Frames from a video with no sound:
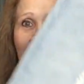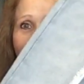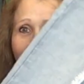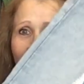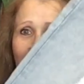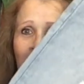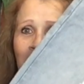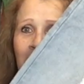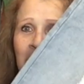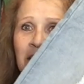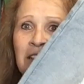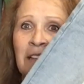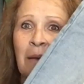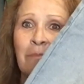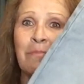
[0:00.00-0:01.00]

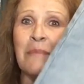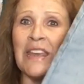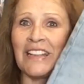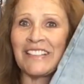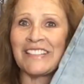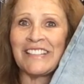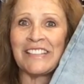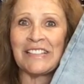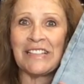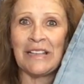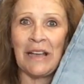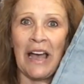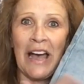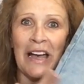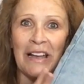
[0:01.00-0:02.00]
these mixed
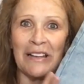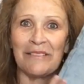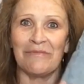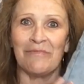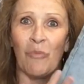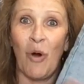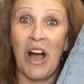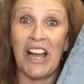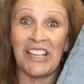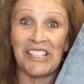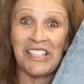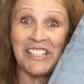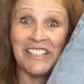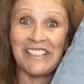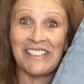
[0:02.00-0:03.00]
uh,
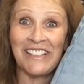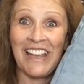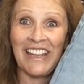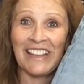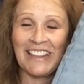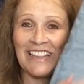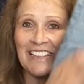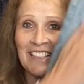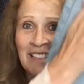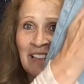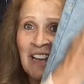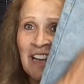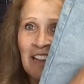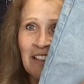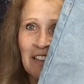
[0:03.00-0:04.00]
washes like this,
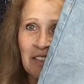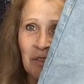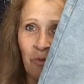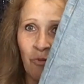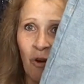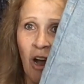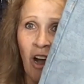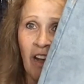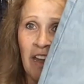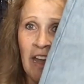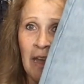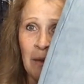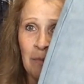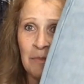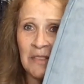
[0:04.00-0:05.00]
this raw
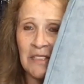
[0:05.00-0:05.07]
hem